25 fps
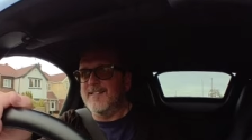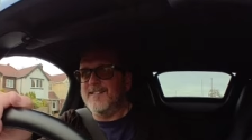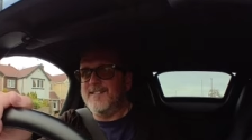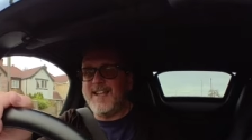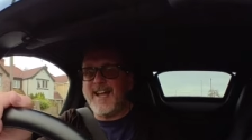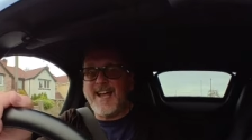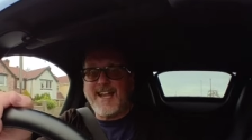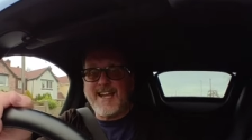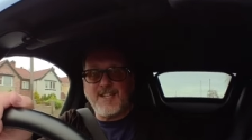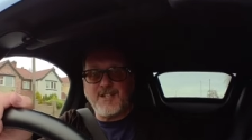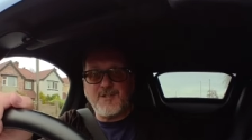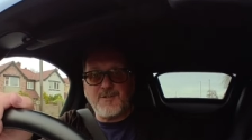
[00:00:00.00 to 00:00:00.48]
it's
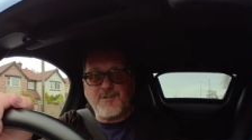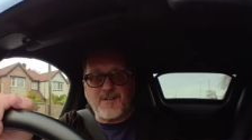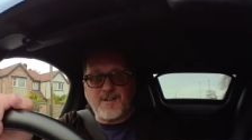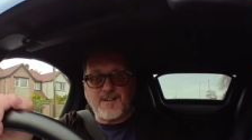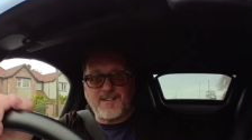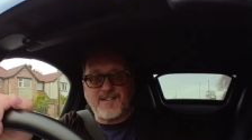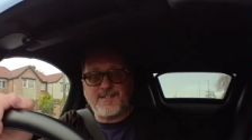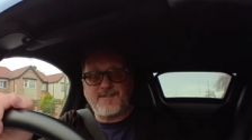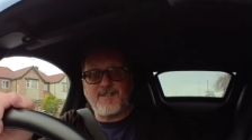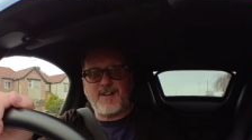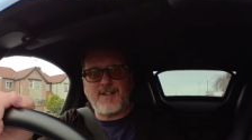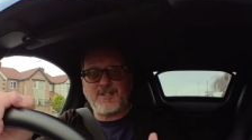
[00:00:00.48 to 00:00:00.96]

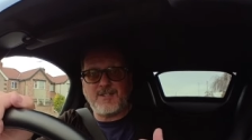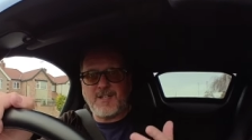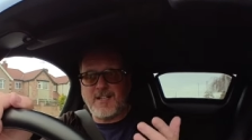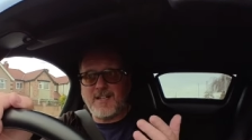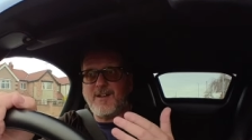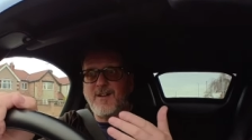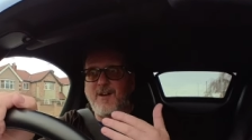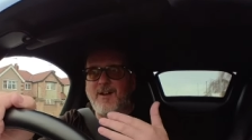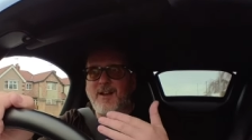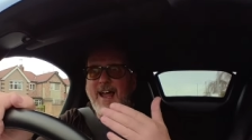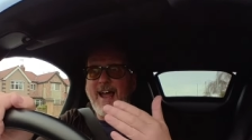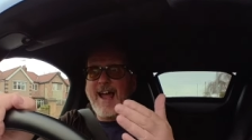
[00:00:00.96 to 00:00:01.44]
dangerous I've
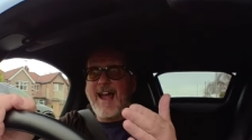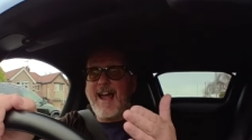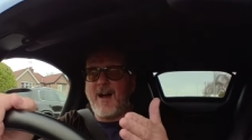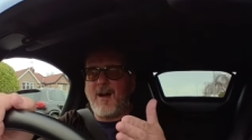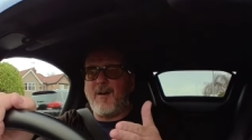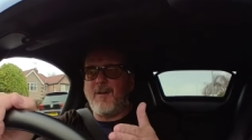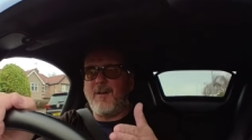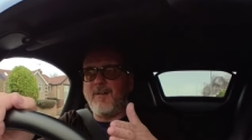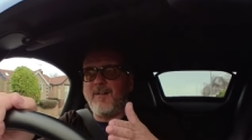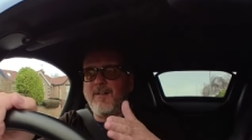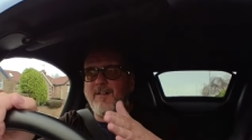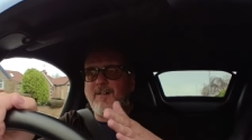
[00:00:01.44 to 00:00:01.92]
actually gone
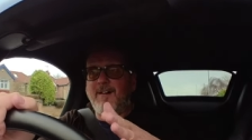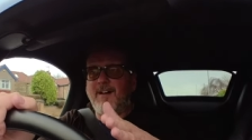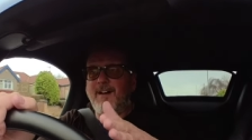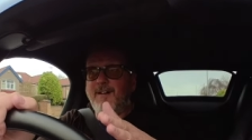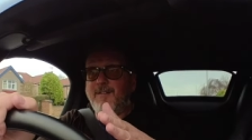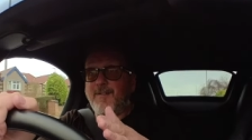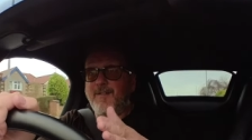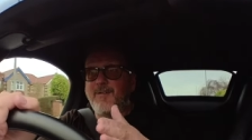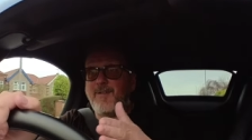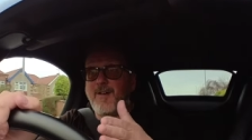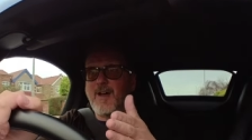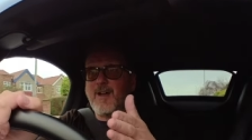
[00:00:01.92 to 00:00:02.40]
out
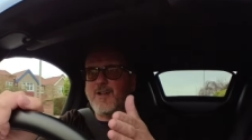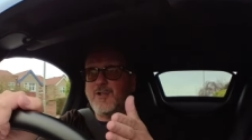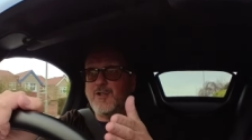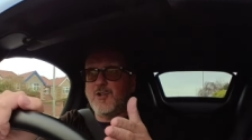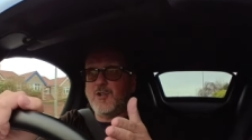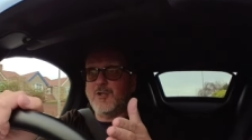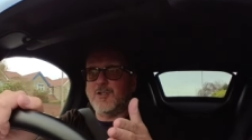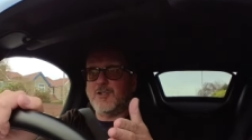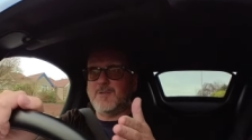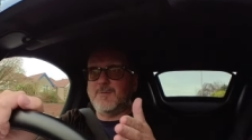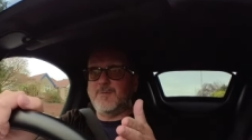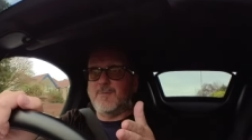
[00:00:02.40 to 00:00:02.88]
of a, a
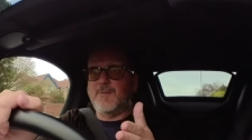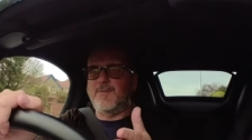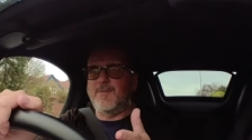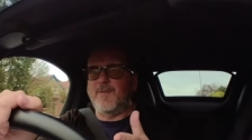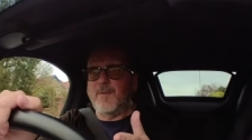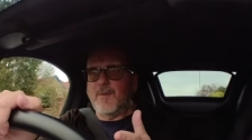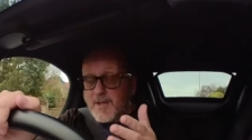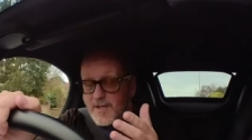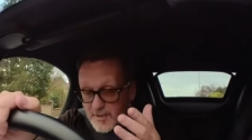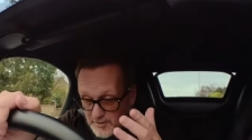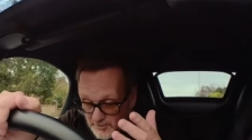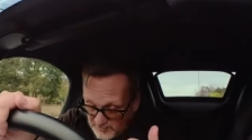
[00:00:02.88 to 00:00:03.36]
junction
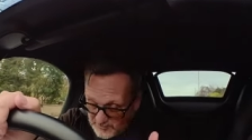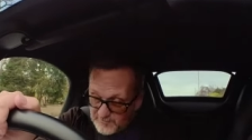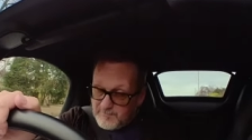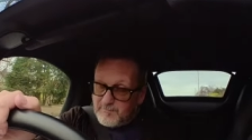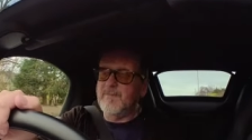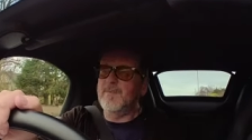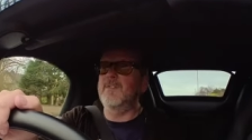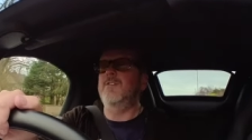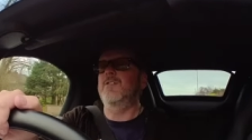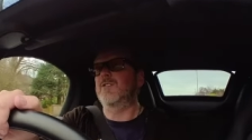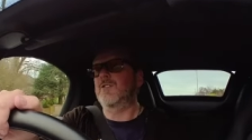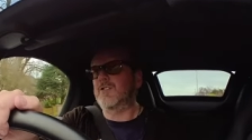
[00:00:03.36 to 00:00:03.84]
before and it just
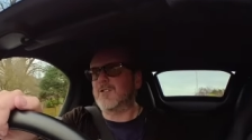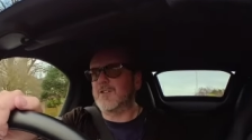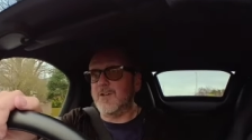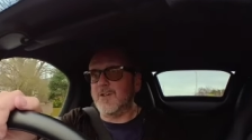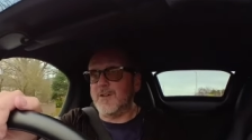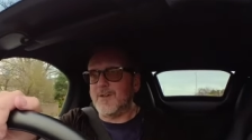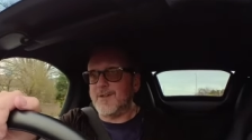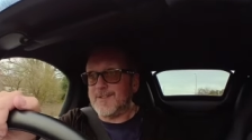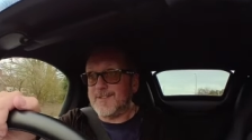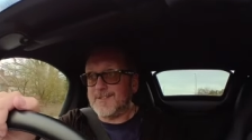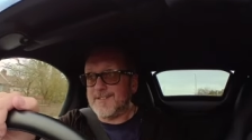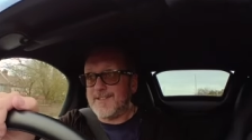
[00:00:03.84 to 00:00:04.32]
just
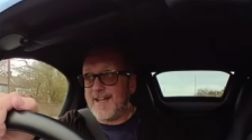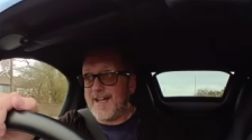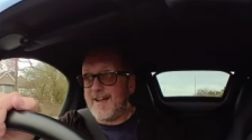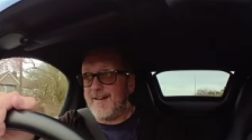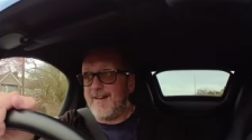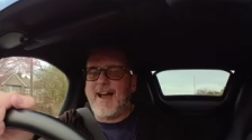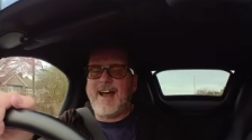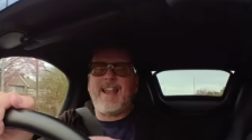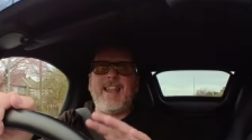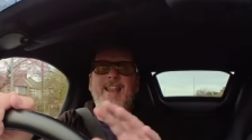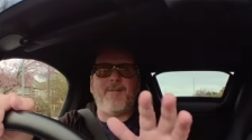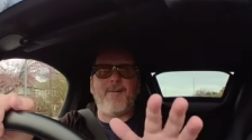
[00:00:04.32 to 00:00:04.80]
cuts
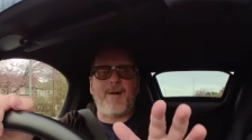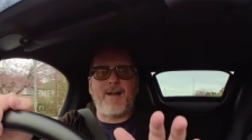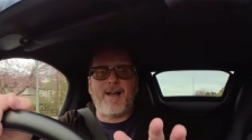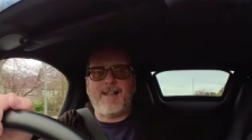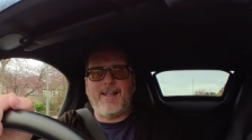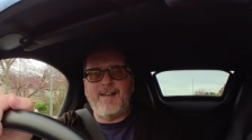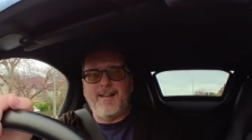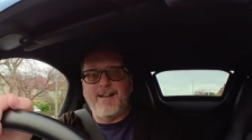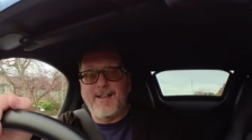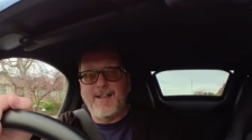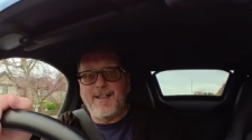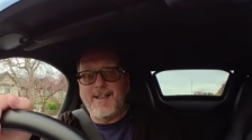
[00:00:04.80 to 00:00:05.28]
out.
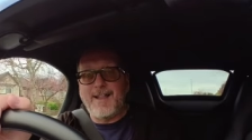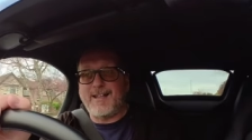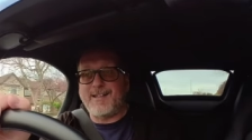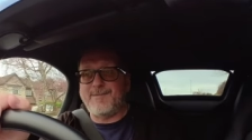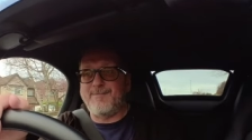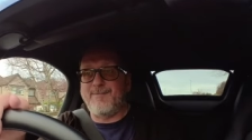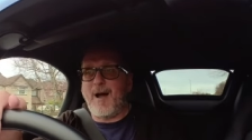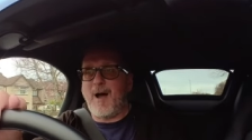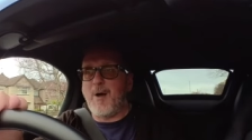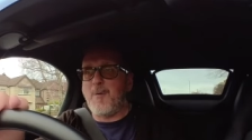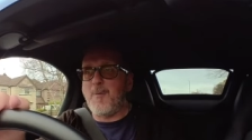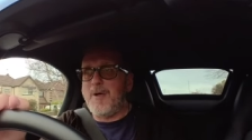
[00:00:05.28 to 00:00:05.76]
Anyway,
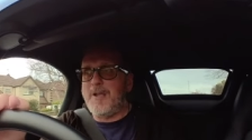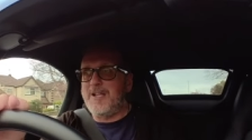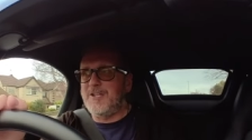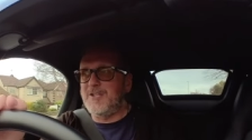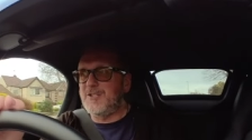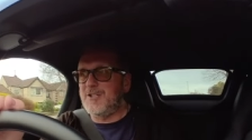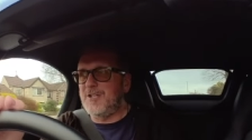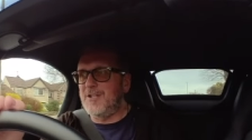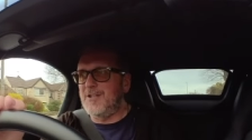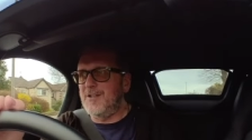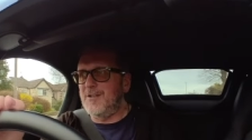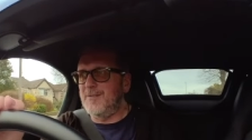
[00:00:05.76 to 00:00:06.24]
that's my
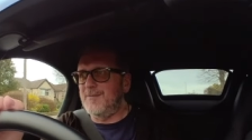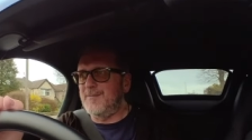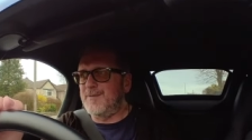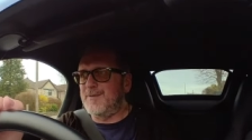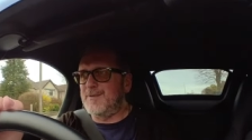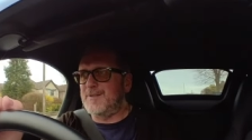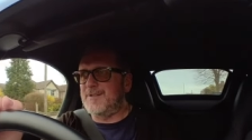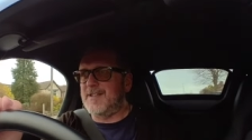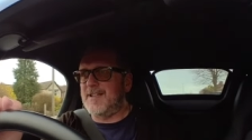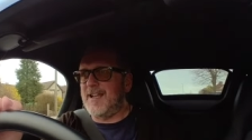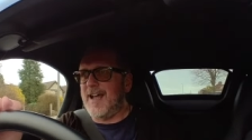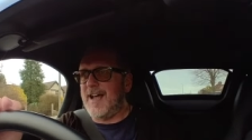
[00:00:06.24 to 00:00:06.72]
whinging done
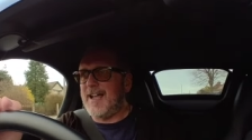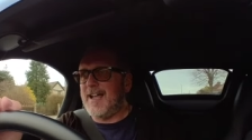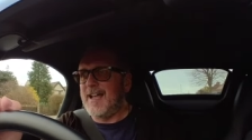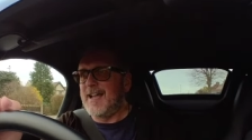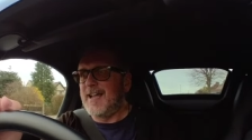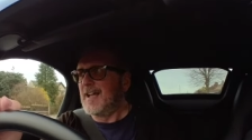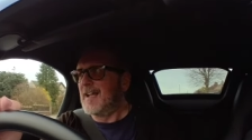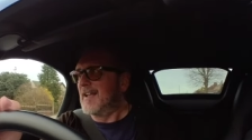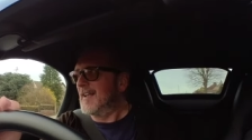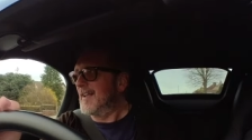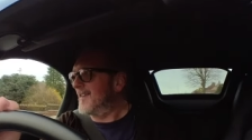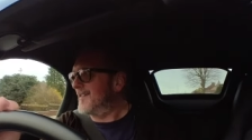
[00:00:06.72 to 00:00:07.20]
for today.
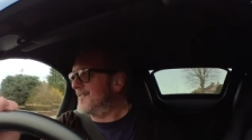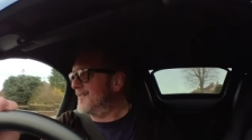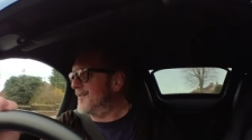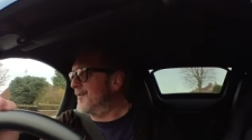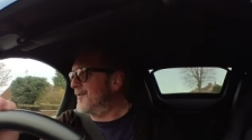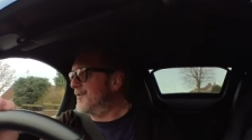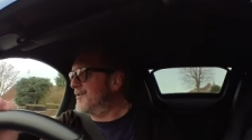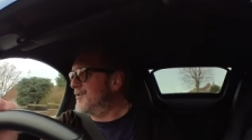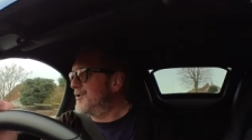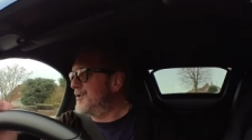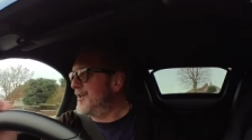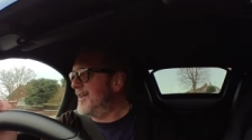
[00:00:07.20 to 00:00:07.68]
Let's
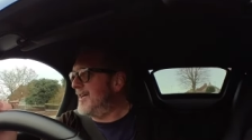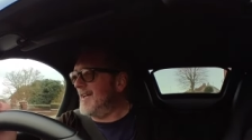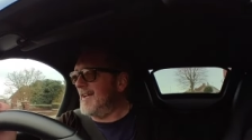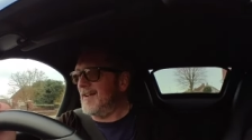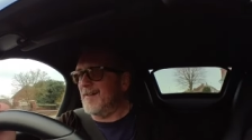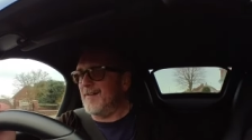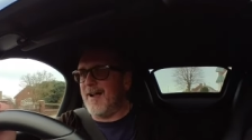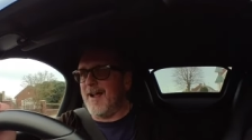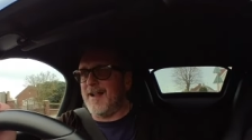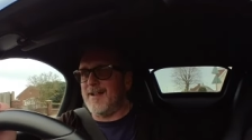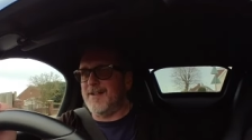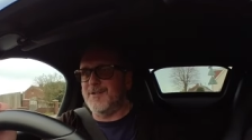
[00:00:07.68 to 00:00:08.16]
go and
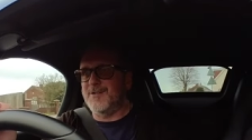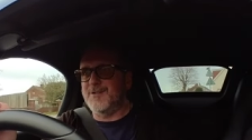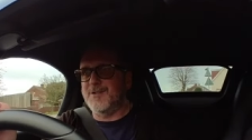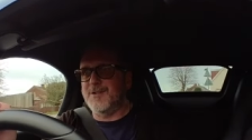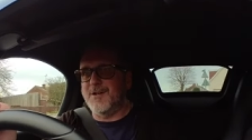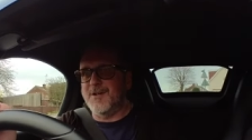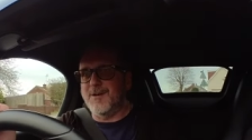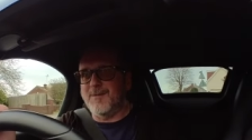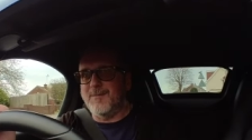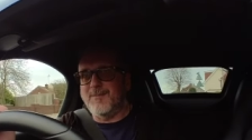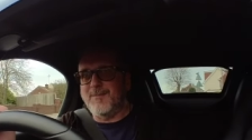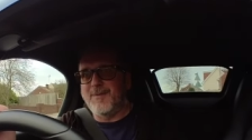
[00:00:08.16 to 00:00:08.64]
cheer
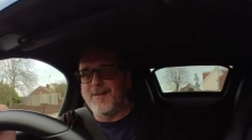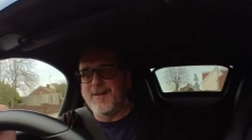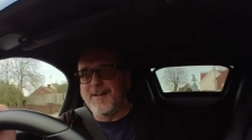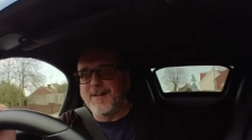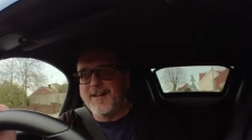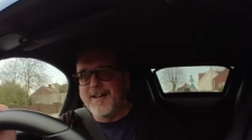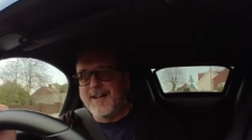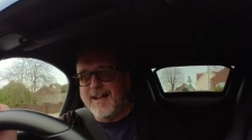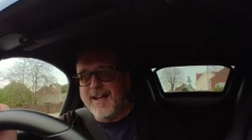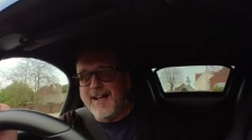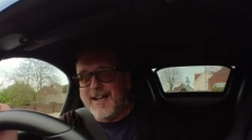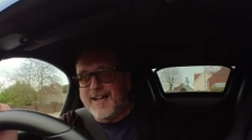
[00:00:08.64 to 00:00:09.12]
Andrew up.
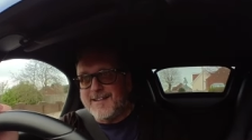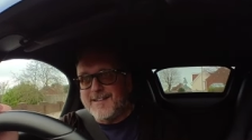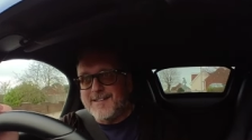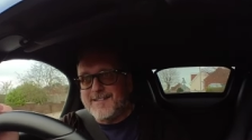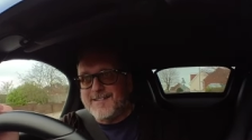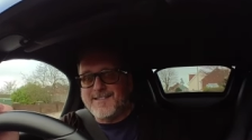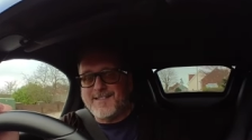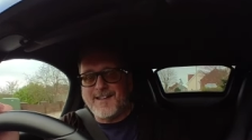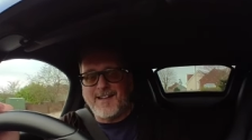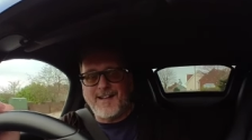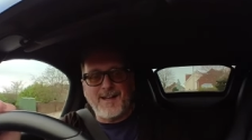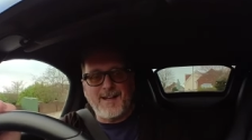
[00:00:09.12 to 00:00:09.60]

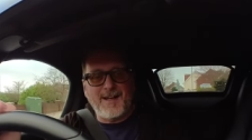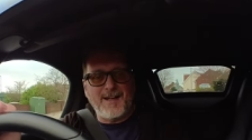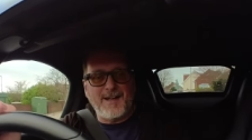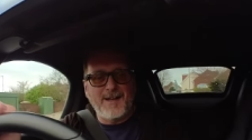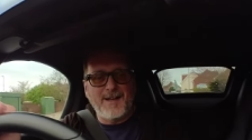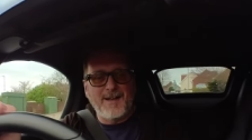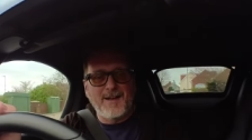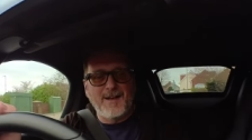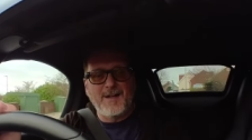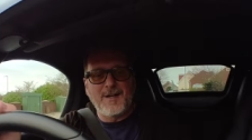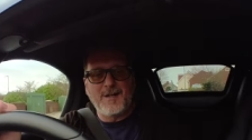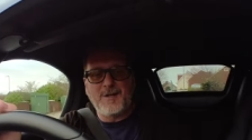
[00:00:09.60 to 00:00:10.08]
It's uh,
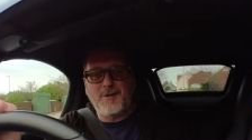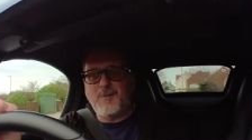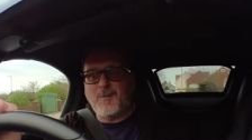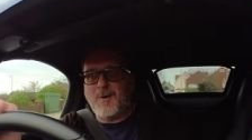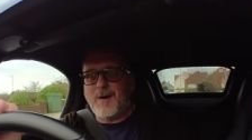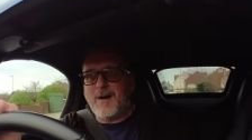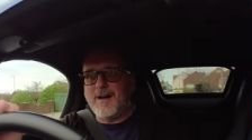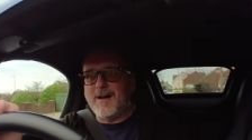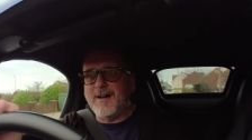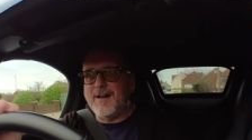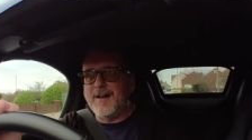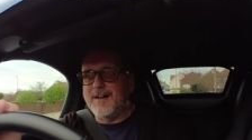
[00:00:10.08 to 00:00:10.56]

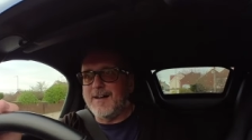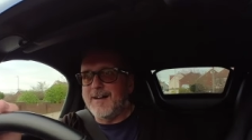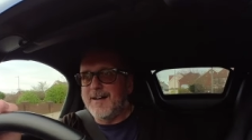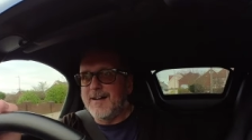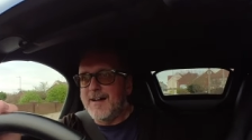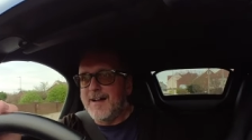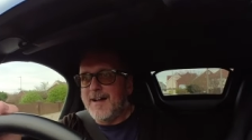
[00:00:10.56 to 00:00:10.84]
quite a